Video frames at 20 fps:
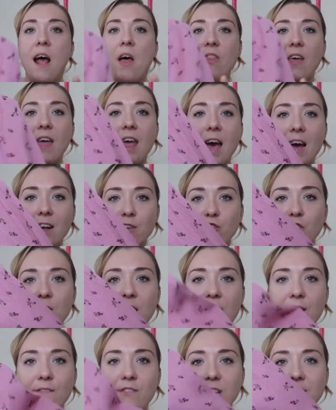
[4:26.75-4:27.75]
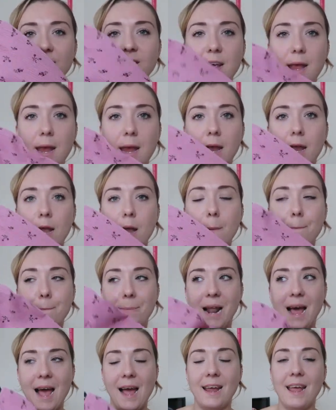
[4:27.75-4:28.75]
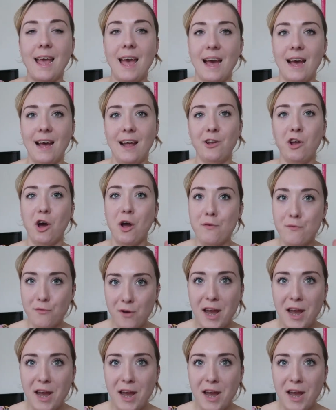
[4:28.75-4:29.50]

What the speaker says: They actually have this in black and I